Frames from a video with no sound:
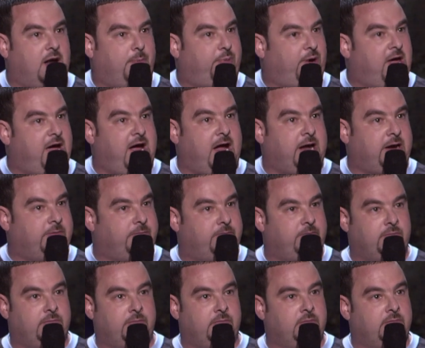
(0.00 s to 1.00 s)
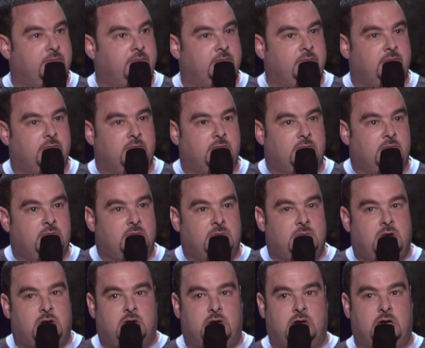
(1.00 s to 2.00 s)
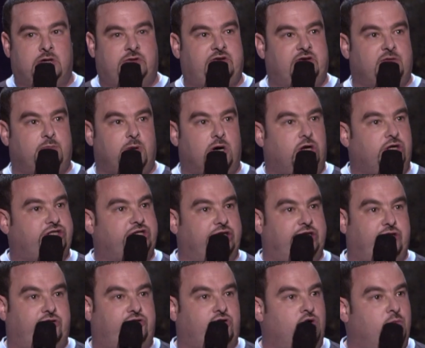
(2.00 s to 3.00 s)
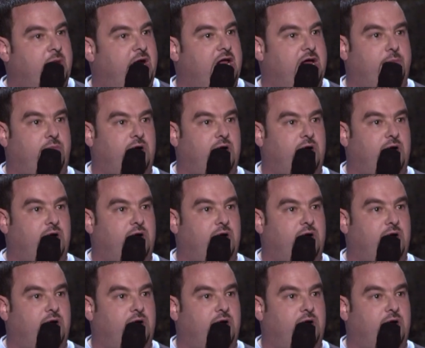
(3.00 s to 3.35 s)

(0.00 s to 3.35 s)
a plane. This is bullshit. too many